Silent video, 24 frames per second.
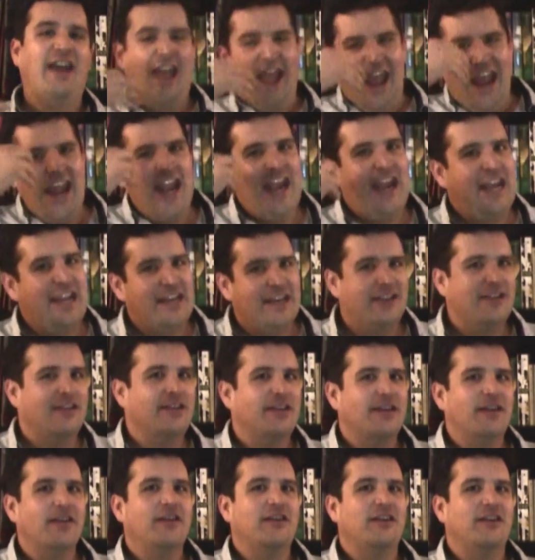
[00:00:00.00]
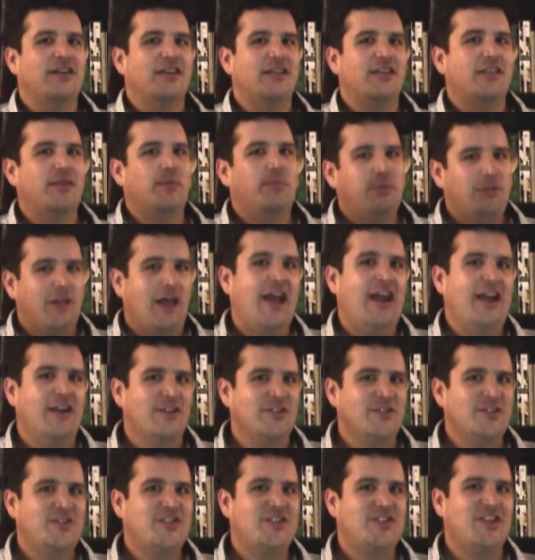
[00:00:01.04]
aid the
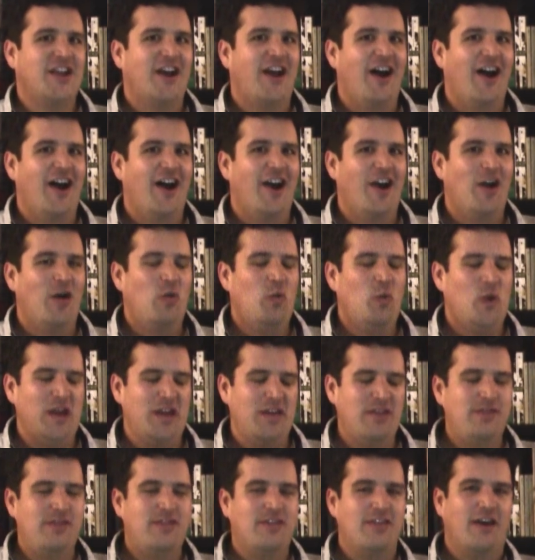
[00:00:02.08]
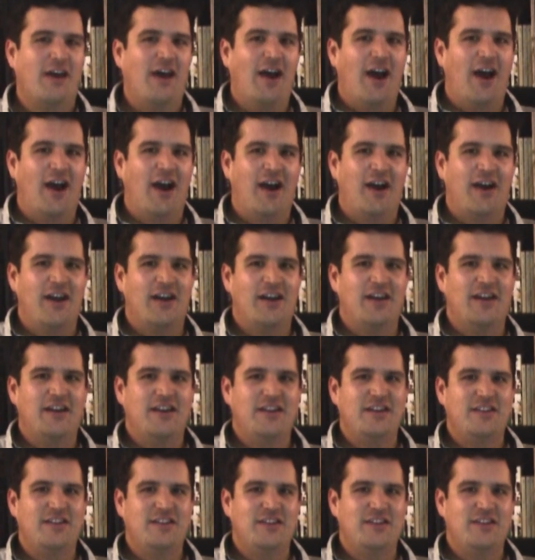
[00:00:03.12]
players uh, with uh,